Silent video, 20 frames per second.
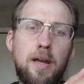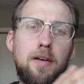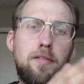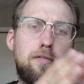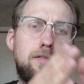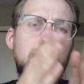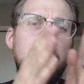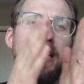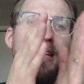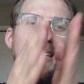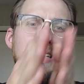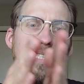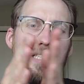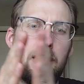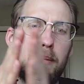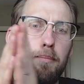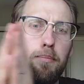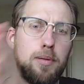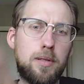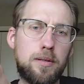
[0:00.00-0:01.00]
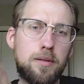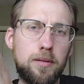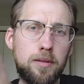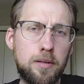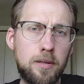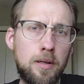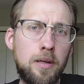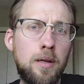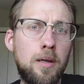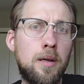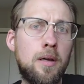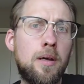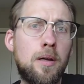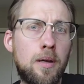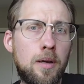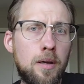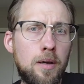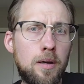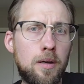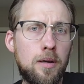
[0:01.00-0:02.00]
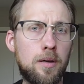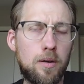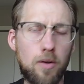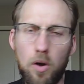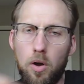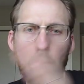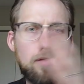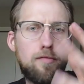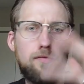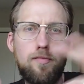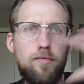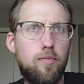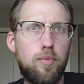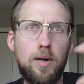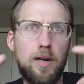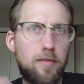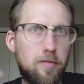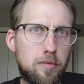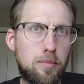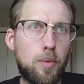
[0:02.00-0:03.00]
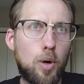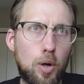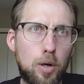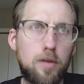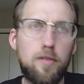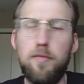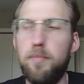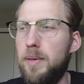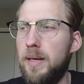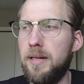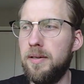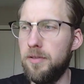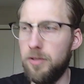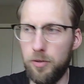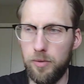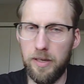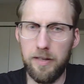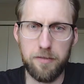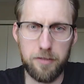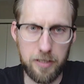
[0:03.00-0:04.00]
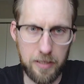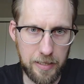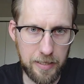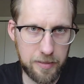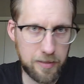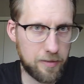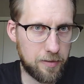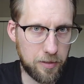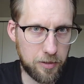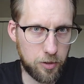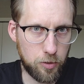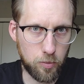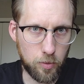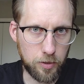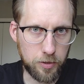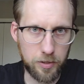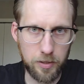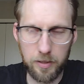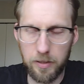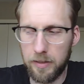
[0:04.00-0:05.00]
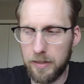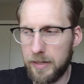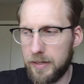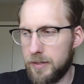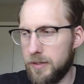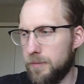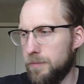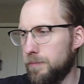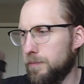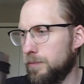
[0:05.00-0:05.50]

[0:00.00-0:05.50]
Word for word: every exemplar of whatever model of pen you have selected that you want to collect.